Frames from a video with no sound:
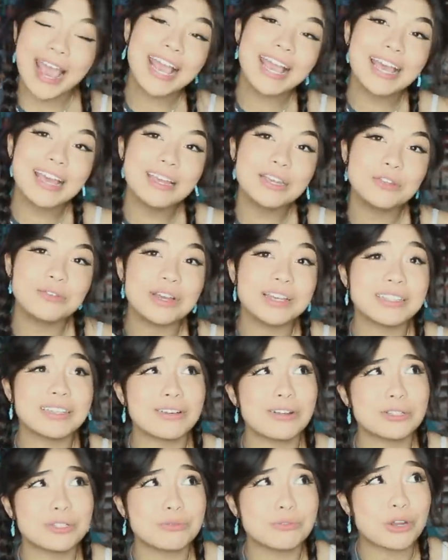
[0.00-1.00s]
and you guys
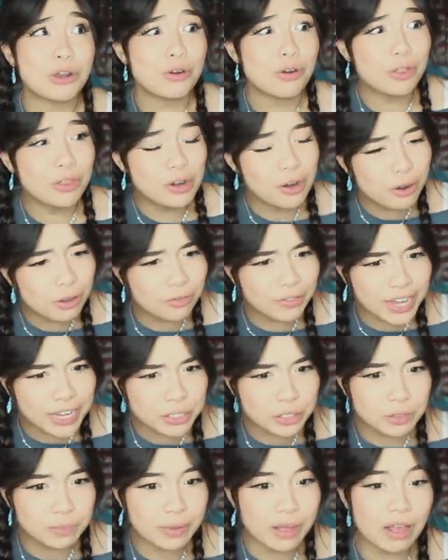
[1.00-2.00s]
can also turn on the
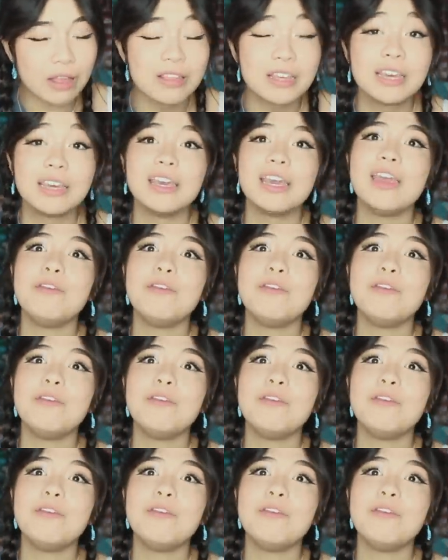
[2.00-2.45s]
notifications bell